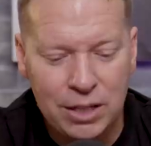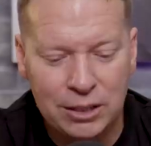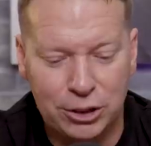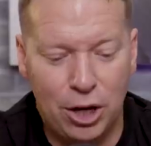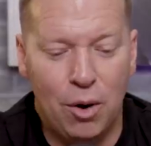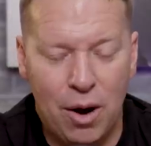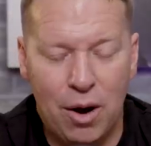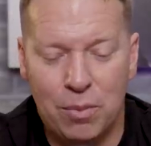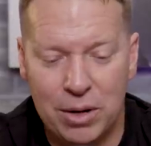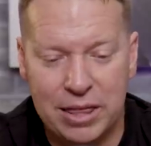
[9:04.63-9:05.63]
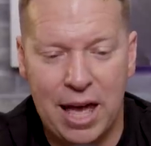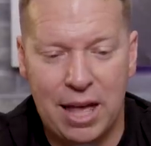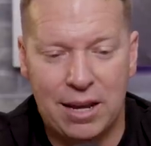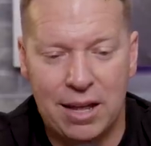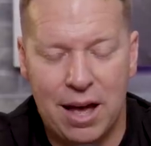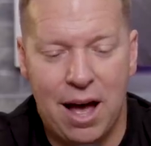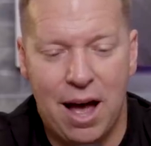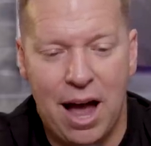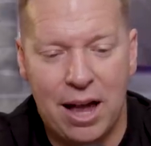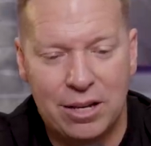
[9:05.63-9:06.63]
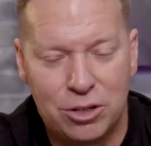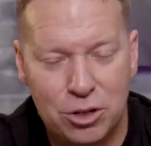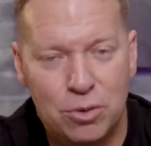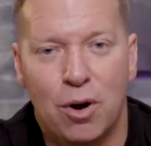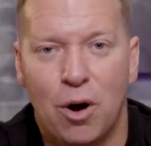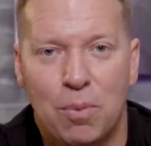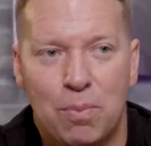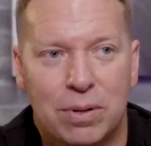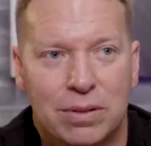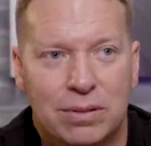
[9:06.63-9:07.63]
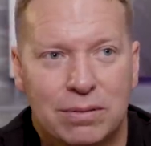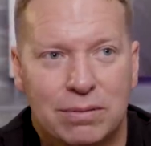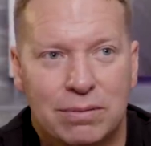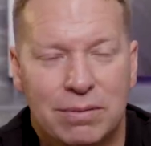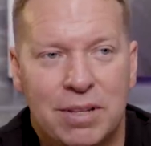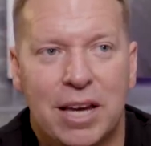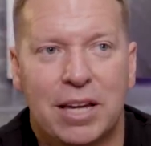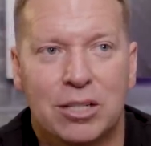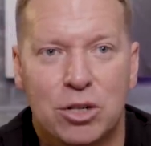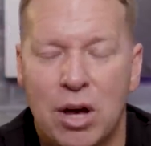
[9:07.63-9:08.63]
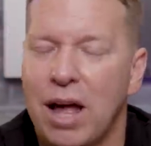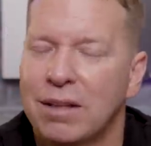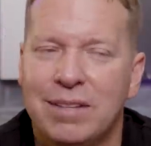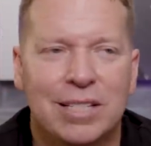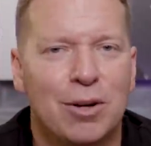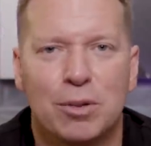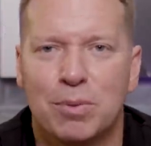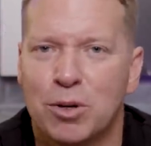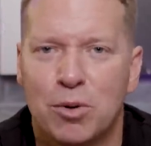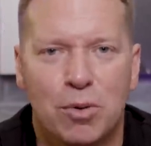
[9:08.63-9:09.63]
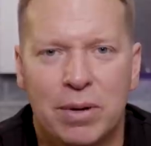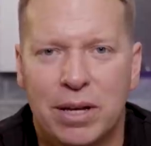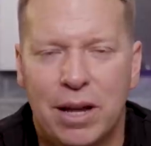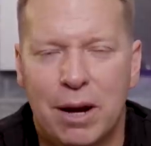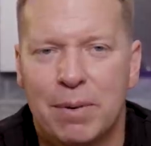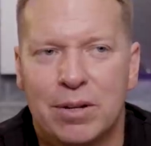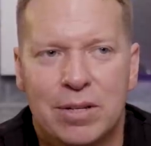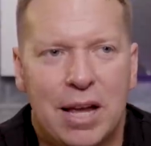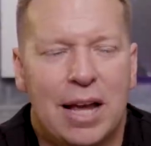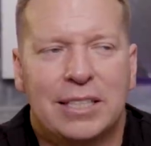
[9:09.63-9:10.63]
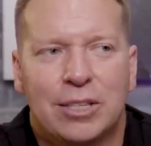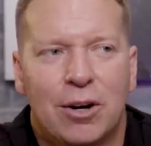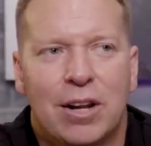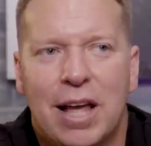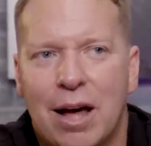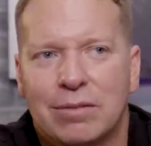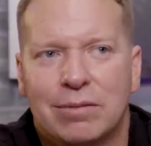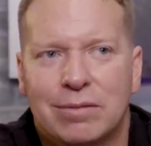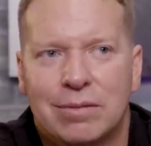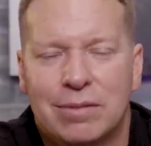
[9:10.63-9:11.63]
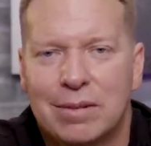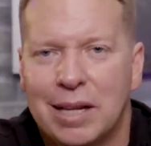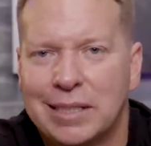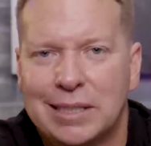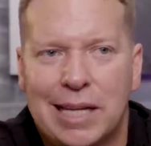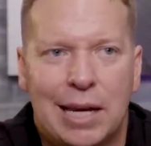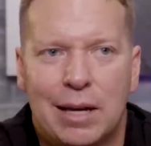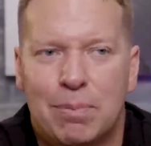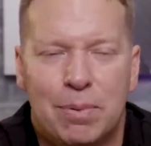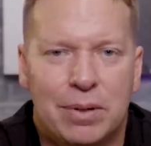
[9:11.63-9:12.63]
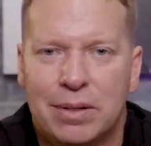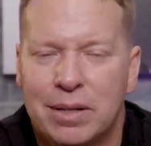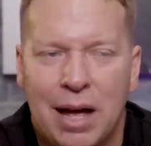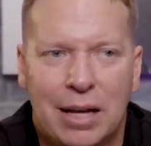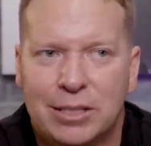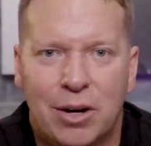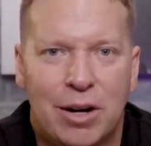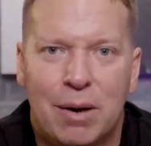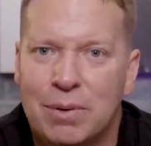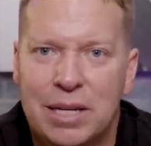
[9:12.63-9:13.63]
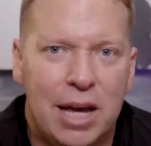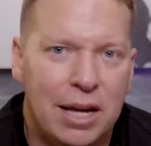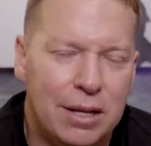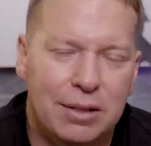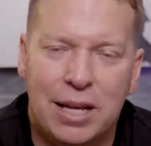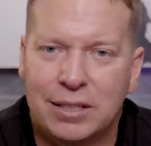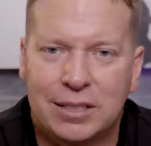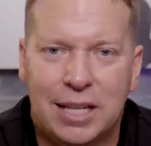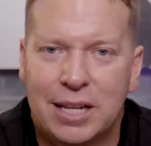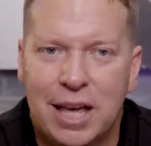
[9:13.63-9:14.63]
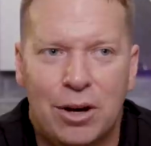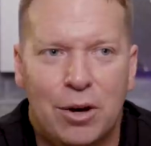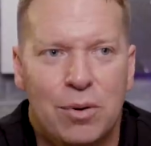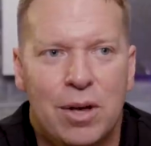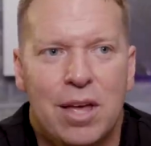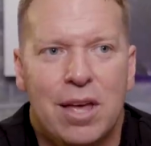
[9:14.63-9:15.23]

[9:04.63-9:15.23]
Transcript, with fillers: so with that, uh, I do hope Nick is uh, Nick's always been cool with me. Everybody knows I, I started out in stand up, and I start out with Nick down in San Diego.